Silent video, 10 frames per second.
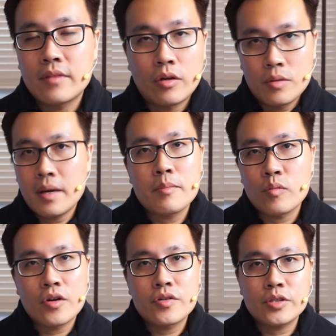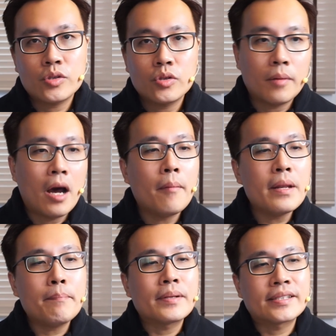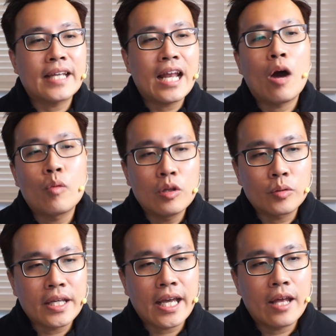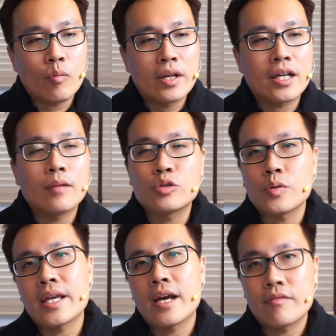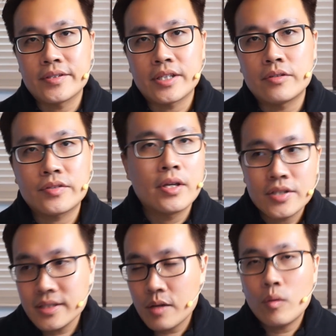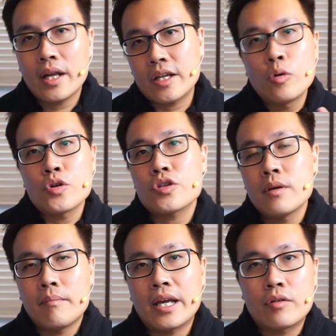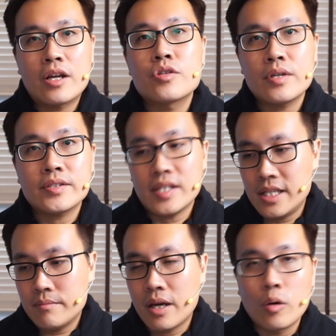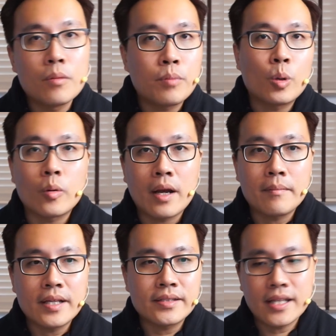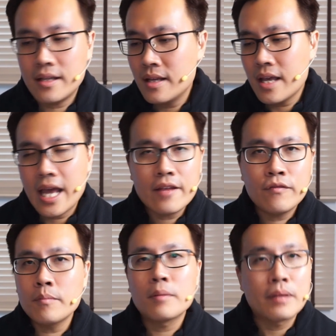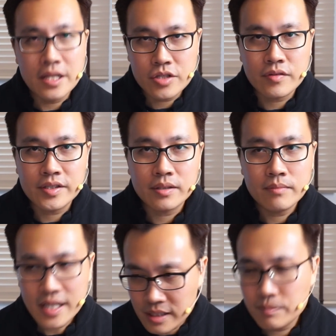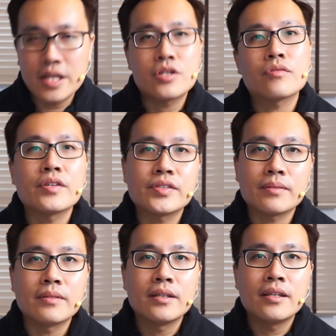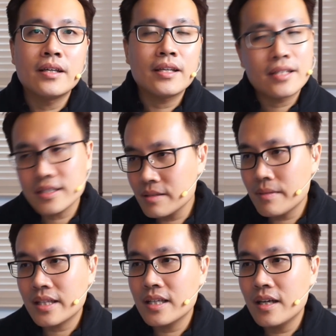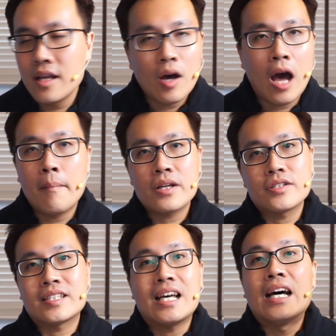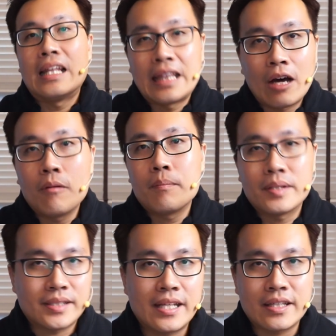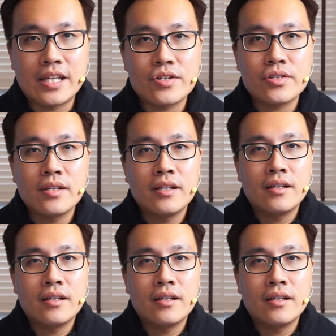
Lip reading: Now, you might be wondering, so Dom, how many percent are we looking at when it comes to AI results? Just like what I coach my graduates in my own program is that any form of plagiarism is plagiarism. It doesn't matter how much is the allowed percentage.